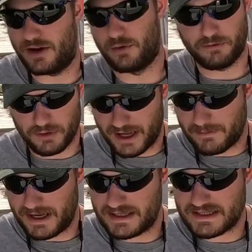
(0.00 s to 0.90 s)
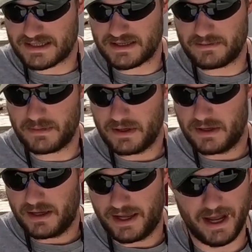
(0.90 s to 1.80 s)
into a fully automated system,
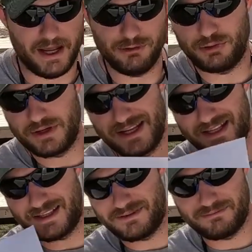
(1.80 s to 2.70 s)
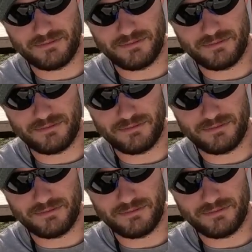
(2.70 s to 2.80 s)
including